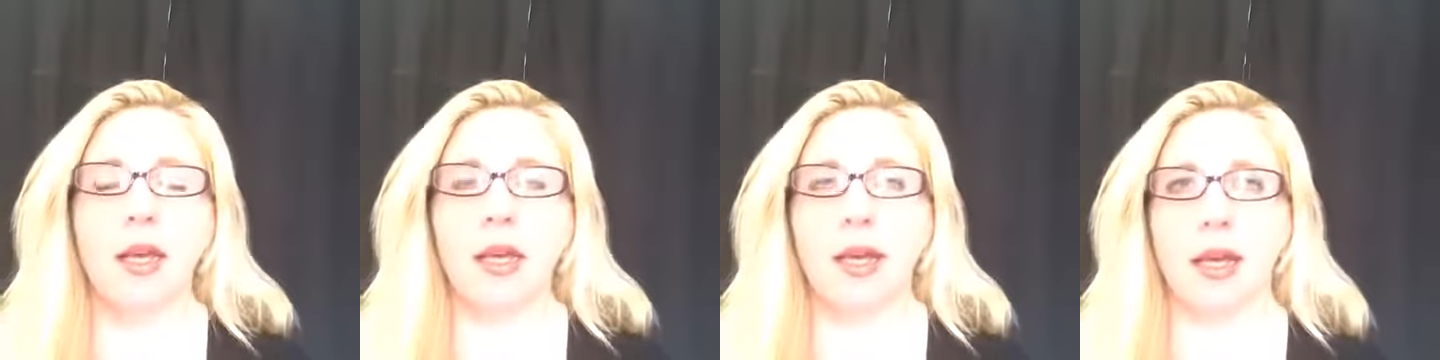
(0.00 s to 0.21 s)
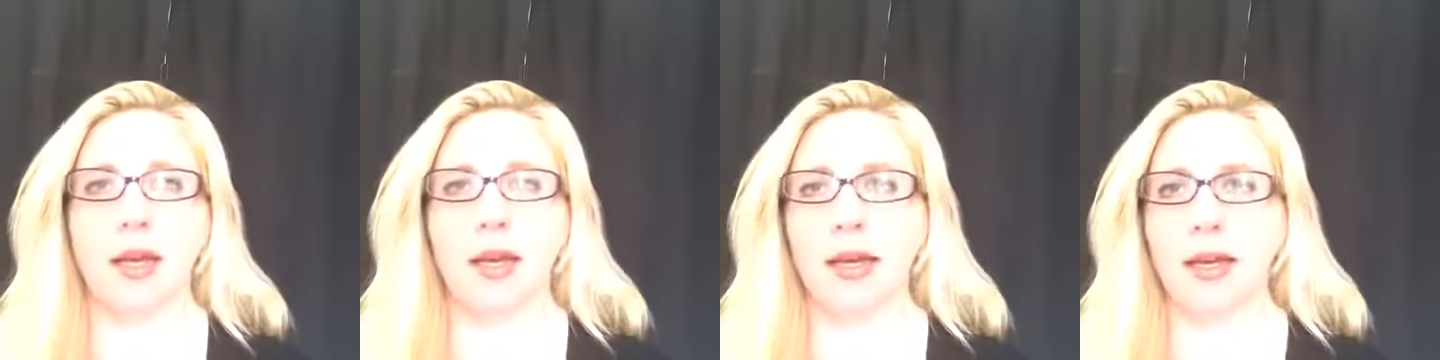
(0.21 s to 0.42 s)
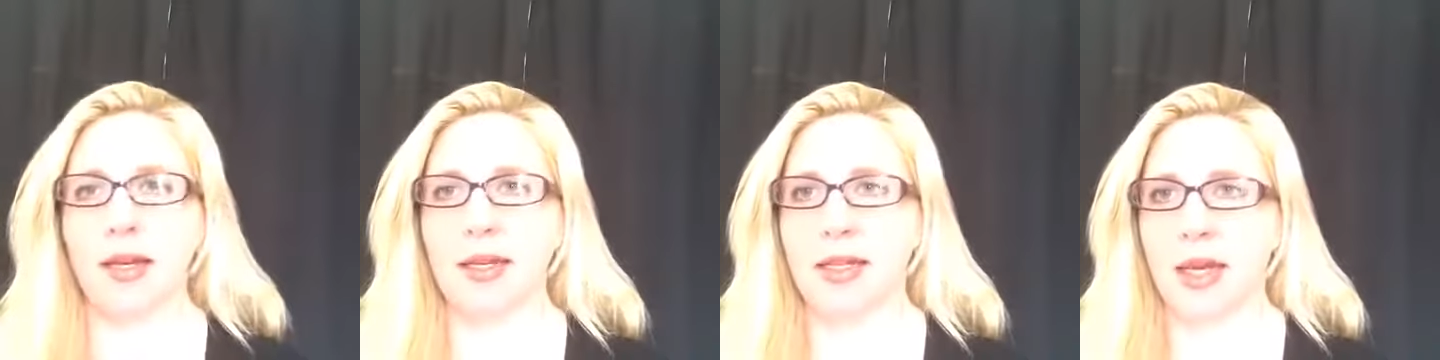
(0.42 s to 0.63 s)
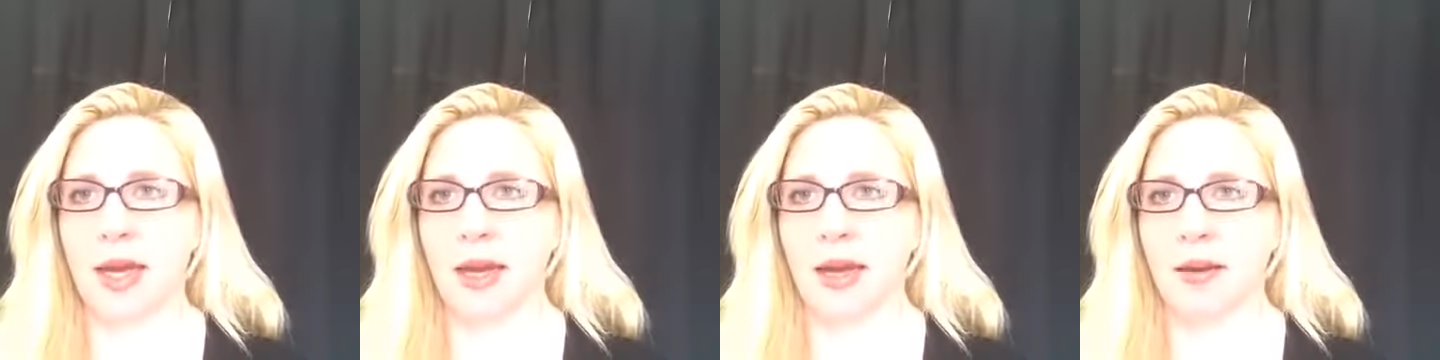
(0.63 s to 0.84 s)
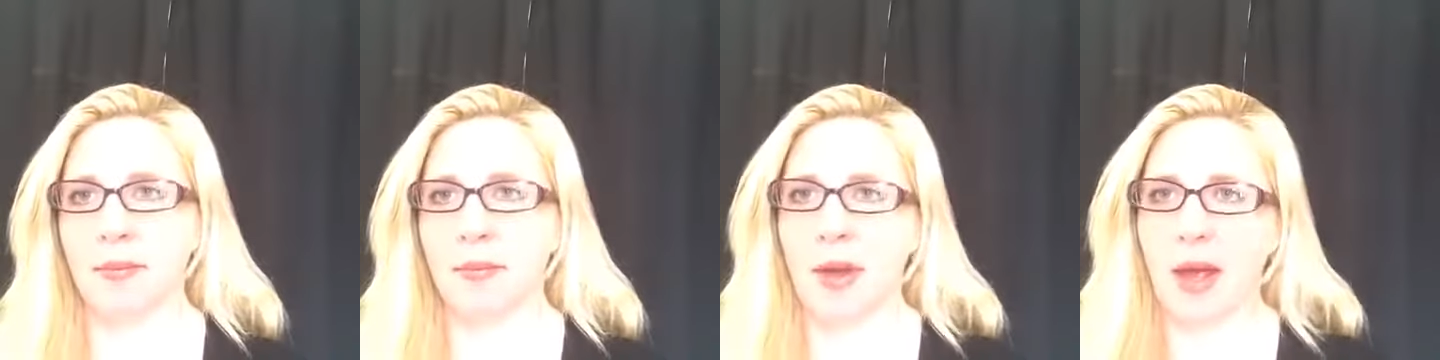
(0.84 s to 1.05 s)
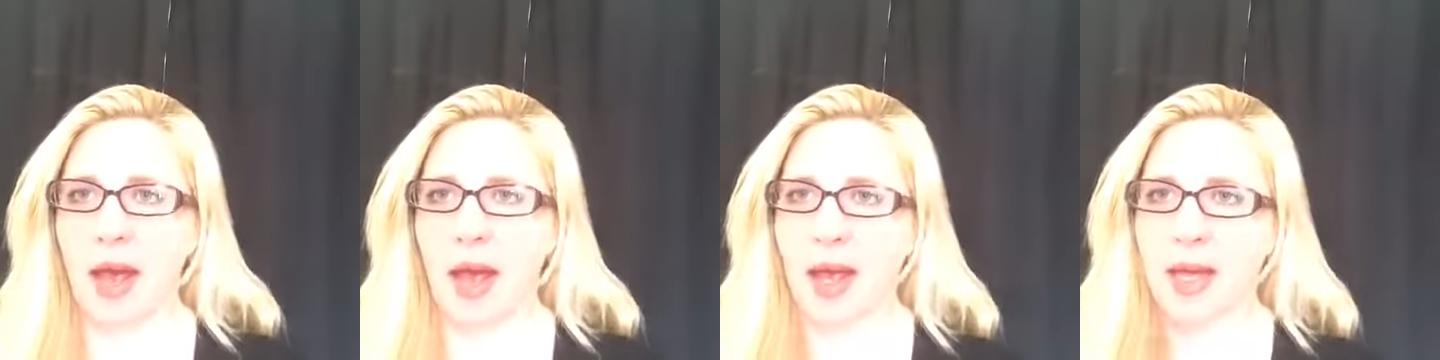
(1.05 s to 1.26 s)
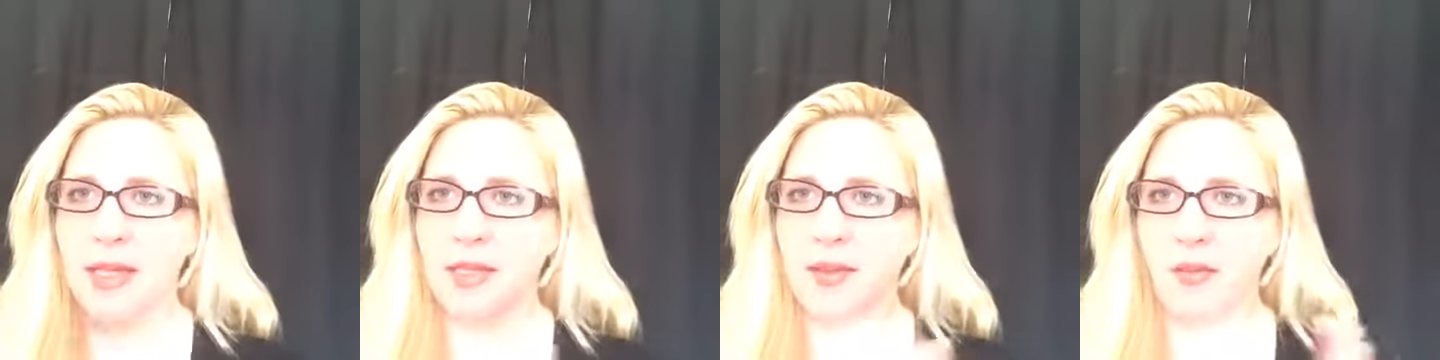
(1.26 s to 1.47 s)
And
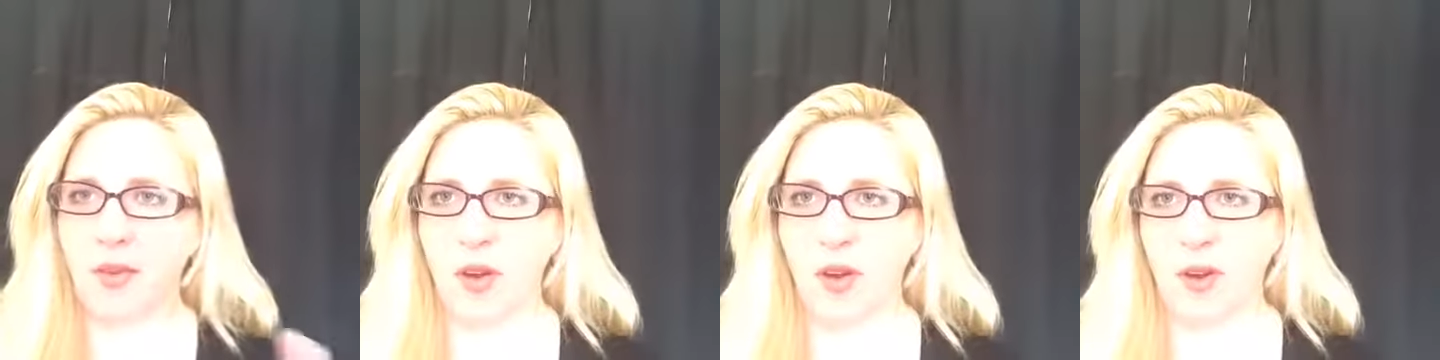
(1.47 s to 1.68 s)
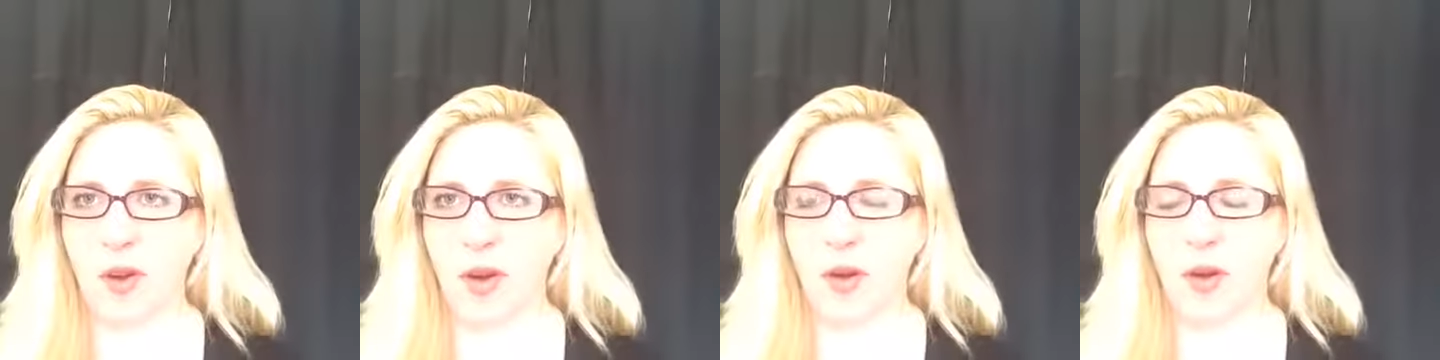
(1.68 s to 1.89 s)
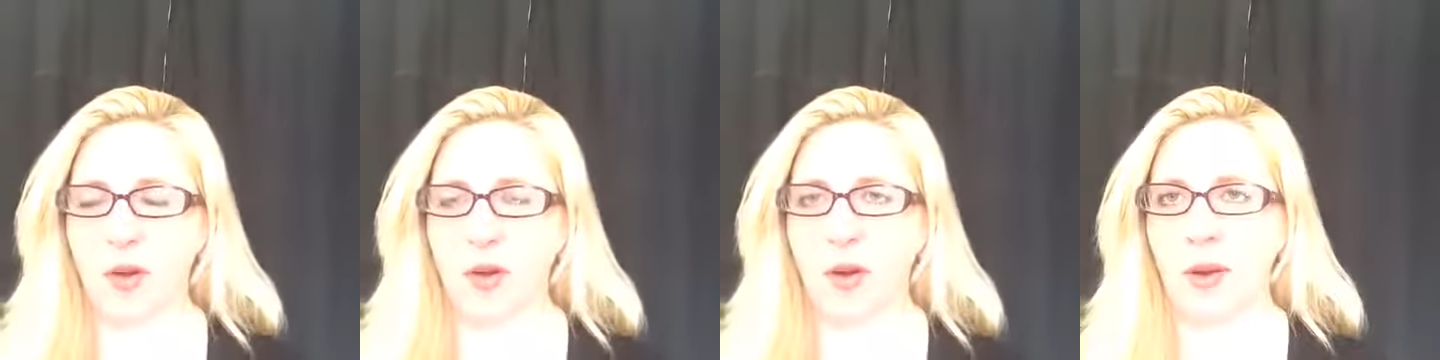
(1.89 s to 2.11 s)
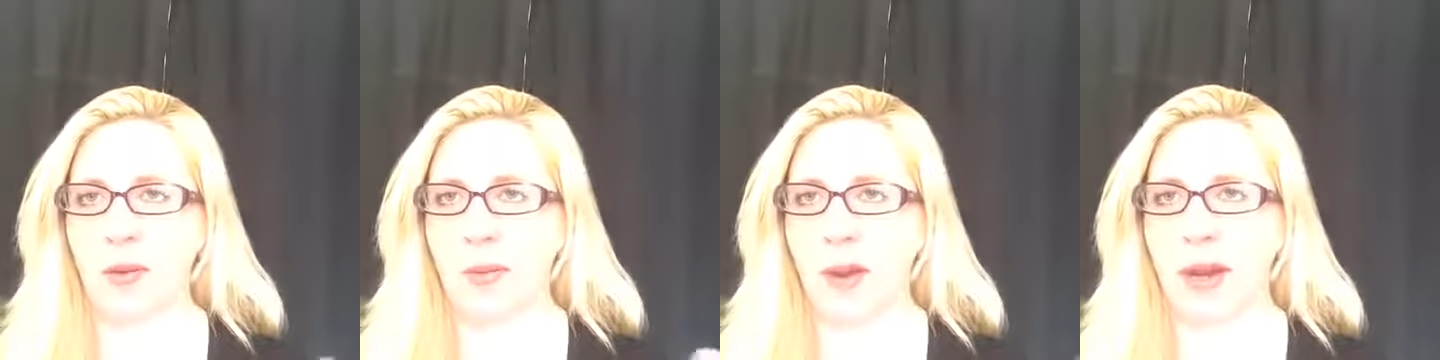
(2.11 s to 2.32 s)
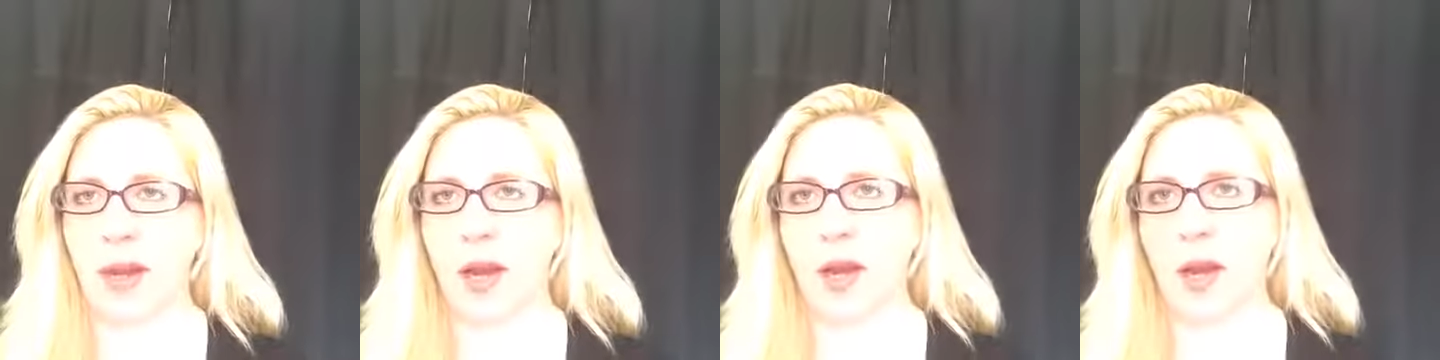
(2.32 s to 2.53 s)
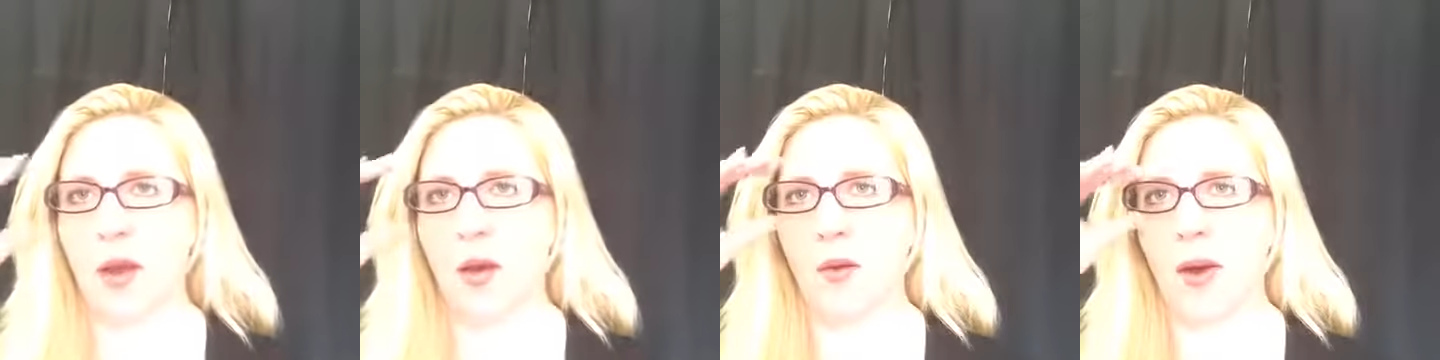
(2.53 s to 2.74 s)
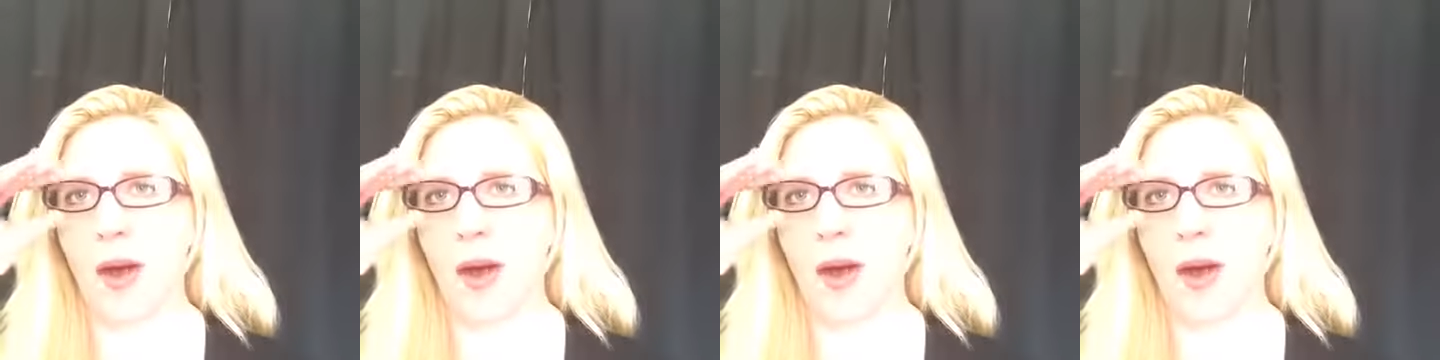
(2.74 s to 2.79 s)
as of you know, you may not know,